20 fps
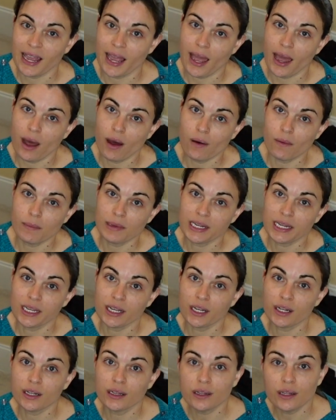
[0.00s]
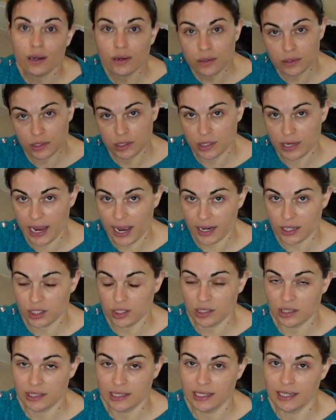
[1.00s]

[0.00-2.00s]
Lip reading: how many clothes you actually